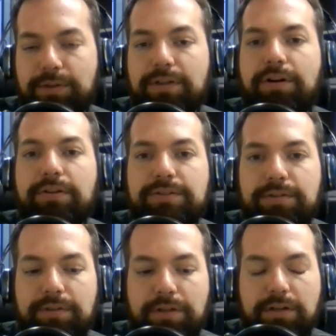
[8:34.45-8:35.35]
you can
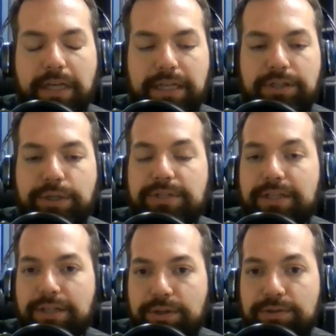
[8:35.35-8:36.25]
also log in using
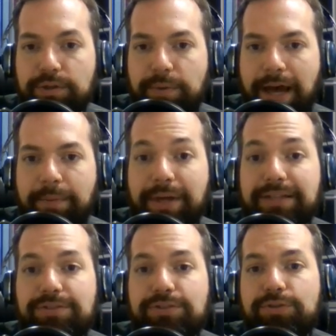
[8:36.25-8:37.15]
the YouTube app
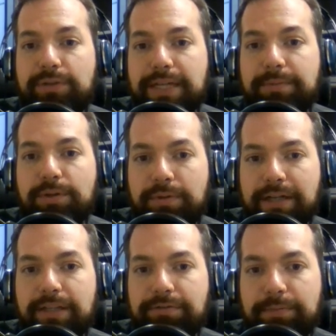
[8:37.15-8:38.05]
and stream
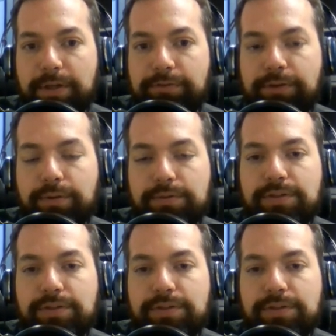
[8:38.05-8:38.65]
directly from your phone.